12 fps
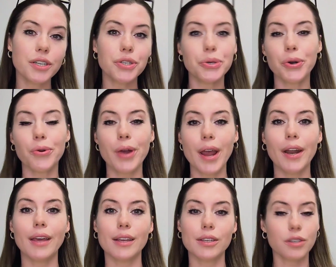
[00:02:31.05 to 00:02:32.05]
to creating
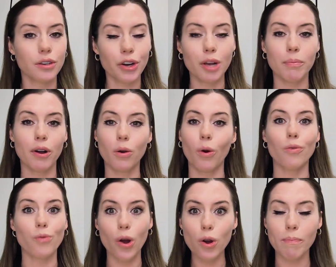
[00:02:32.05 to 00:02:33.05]
this cookbook or
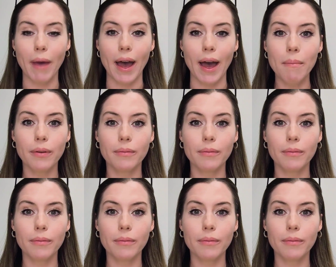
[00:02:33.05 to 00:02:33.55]
roadmap,